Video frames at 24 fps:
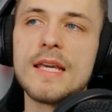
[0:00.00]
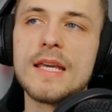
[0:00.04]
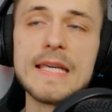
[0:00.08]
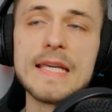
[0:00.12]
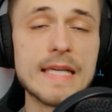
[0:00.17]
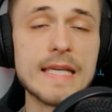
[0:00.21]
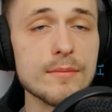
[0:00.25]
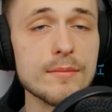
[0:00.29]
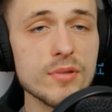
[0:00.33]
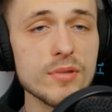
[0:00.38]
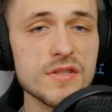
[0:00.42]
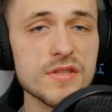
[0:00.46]

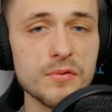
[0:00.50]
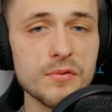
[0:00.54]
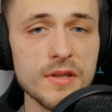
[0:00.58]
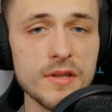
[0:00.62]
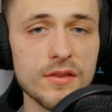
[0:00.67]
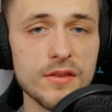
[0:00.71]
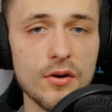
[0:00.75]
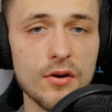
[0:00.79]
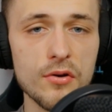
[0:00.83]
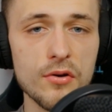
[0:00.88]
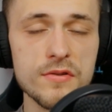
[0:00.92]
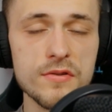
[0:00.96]
In between
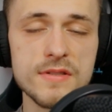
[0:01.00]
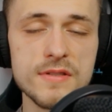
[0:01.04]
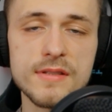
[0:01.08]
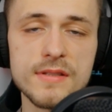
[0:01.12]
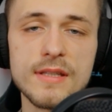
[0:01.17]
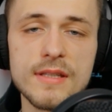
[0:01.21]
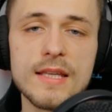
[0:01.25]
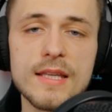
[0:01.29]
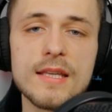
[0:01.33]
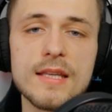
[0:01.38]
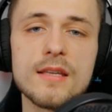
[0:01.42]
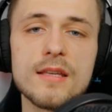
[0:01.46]
those,
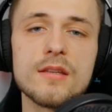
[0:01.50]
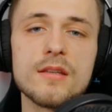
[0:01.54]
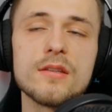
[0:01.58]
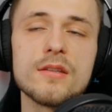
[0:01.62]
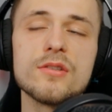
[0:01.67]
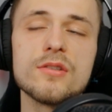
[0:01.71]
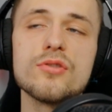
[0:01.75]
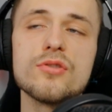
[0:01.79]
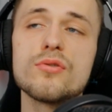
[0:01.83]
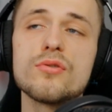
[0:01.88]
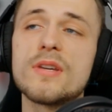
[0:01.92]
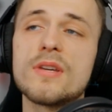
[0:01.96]

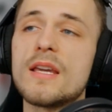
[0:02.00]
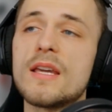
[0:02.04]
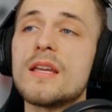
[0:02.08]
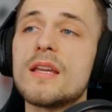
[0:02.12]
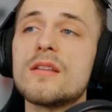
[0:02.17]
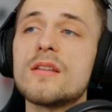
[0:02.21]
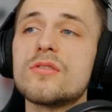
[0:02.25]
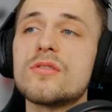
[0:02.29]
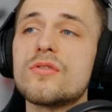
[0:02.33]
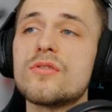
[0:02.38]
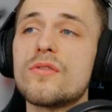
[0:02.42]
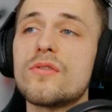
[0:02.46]
you
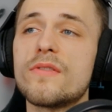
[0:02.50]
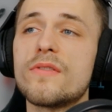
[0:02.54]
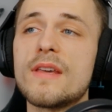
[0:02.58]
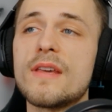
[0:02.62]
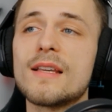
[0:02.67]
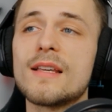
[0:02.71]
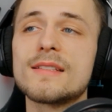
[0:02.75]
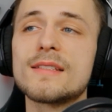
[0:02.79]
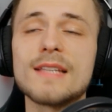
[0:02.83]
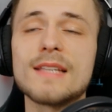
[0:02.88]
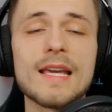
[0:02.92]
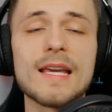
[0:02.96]
can do
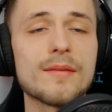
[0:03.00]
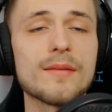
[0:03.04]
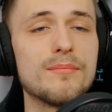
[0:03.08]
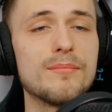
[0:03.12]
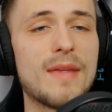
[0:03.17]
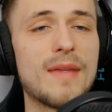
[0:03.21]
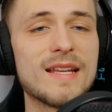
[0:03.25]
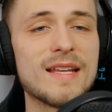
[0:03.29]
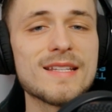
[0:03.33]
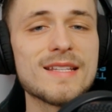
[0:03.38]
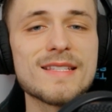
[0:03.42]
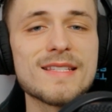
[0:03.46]
things like
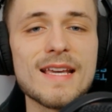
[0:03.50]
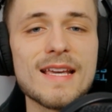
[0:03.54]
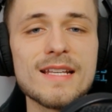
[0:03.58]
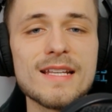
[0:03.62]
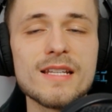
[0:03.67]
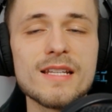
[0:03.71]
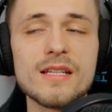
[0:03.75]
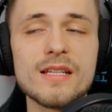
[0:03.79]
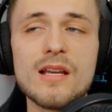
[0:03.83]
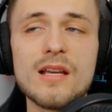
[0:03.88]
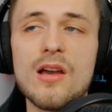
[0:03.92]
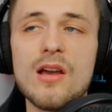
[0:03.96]

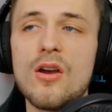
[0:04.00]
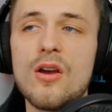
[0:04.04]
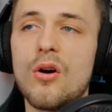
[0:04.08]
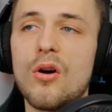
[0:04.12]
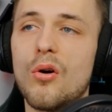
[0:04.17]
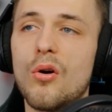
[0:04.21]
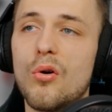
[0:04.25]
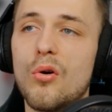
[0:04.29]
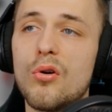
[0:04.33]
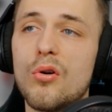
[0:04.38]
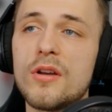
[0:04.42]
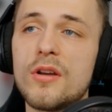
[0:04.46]
meditating
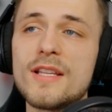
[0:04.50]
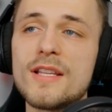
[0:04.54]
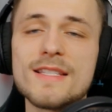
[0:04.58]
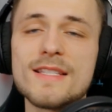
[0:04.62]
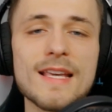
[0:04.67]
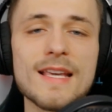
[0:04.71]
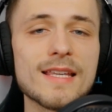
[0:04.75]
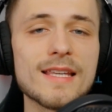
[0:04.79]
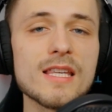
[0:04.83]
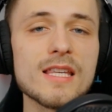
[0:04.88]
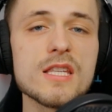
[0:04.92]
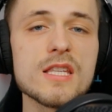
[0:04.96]
or
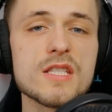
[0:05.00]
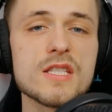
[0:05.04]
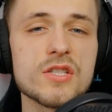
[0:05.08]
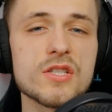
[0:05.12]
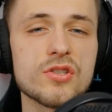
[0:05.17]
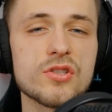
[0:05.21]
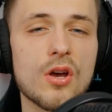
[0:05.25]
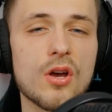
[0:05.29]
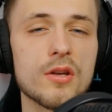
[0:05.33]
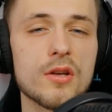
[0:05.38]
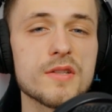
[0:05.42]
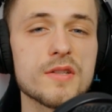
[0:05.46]
taking
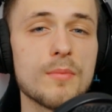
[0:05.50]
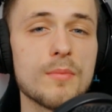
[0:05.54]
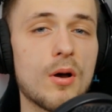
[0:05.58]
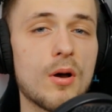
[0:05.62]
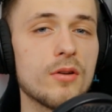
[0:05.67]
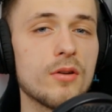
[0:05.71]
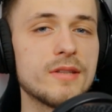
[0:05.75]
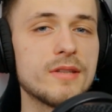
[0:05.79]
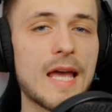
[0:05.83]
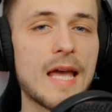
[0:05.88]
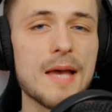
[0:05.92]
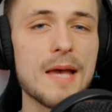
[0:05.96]

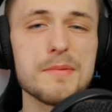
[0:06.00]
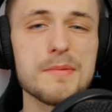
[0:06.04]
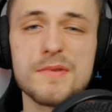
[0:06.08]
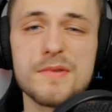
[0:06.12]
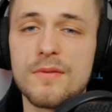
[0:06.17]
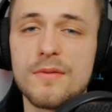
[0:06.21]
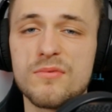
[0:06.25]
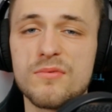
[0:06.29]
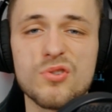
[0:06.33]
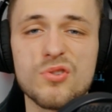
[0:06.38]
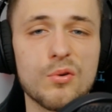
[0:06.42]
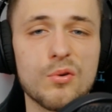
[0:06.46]
small naps
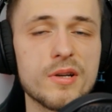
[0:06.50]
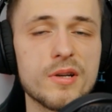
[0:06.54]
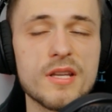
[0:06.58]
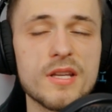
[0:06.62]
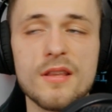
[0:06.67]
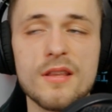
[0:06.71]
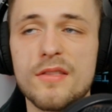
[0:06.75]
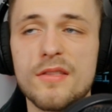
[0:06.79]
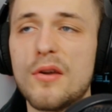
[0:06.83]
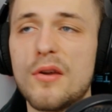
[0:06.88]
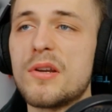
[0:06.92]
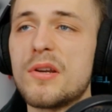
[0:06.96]
from 20
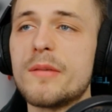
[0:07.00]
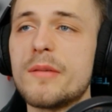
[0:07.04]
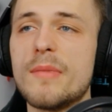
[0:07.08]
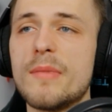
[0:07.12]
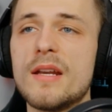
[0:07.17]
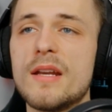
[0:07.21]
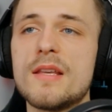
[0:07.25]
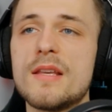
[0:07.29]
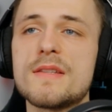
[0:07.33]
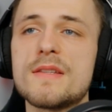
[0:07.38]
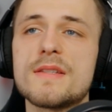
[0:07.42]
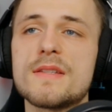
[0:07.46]
to 30
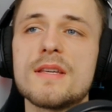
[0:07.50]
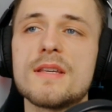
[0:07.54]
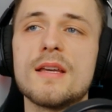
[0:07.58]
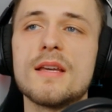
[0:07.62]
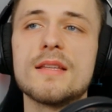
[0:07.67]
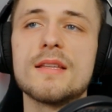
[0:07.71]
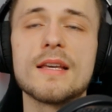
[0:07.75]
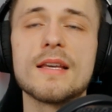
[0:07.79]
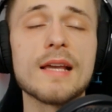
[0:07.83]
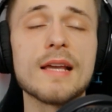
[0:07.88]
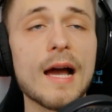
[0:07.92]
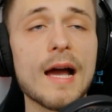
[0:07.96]
minutes
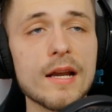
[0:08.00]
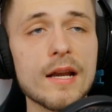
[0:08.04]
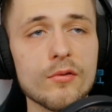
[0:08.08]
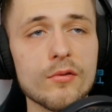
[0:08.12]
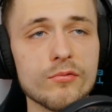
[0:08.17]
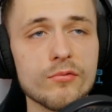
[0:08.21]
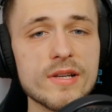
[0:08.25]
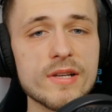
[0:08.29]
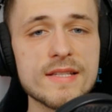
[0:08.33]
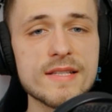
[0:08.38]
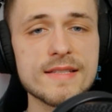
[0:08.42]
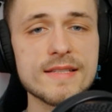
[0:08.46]
to kind of
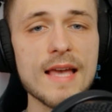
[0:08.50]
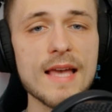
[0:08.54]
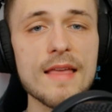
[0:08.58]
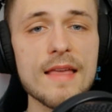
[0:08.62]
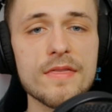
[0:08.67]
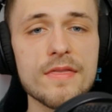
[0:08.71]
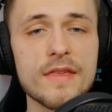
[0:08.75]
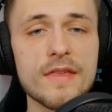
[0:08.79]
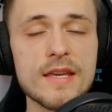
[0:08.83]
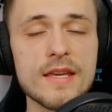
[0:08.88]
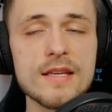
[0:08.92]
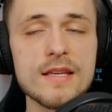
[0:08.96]
reset
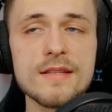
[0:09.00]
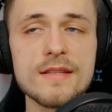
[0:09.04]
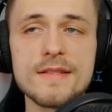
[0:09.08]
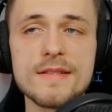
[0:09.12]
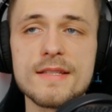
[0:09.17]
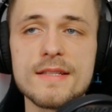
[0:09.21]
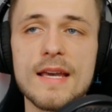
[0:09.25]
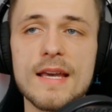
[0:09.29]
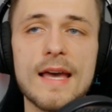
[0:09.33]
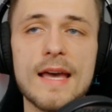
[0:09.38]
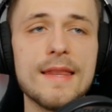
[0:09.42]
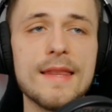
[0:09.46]

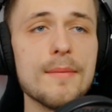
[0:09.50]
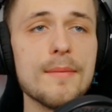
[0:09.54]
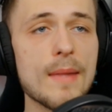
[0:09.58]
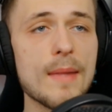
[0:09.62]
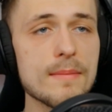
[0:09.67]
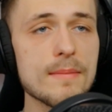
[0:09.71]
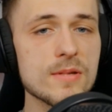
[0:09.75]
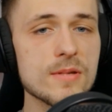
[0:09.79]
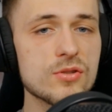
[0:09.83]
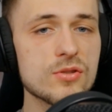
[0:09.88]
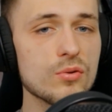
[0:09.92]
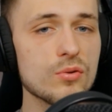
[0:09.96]
things, and then
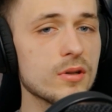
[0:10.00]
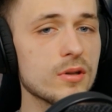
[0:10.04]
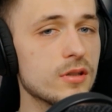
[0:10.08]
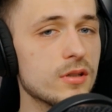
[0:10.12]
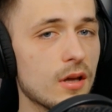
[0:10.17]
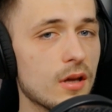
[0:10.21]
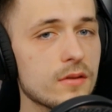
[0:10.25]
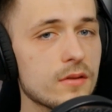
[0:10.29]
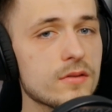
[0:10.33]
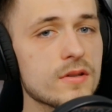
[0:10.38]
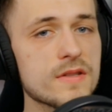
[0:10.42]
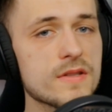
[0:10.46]
maybe do
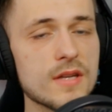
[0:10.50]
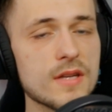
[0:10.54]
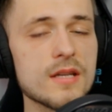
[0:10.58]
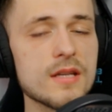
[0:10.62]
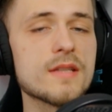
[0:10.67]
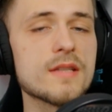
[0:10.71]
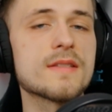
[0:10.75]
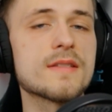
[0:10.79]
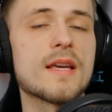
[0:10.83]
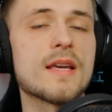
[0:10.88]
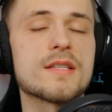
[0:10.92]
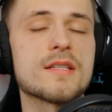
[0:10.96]
another study
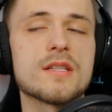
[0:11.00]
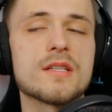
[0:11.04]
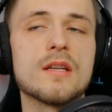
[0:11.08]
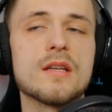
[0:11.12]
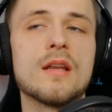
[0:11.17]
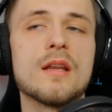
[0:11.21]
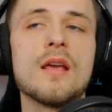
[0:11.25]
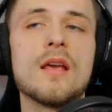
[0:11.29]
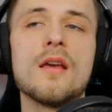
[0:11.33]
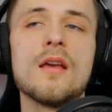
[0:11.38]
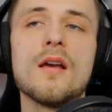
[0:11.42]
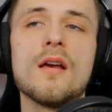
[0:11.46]
session.
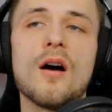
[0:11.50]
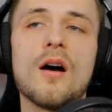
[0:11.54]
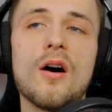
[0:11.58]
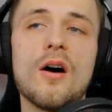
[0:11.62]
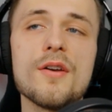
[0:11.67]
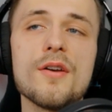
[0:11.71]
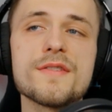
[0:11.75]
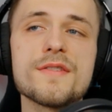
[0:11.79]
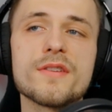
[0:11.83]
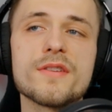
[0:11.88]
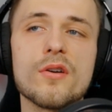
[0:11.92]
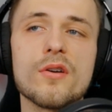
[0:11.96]

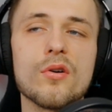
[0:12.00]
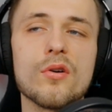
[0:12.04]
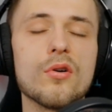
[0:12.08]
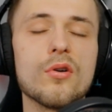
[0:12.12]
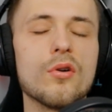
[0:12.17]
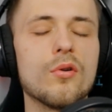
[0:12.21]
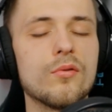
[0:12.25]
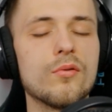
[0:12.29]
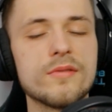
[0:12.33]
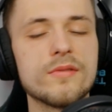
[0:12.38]
Also,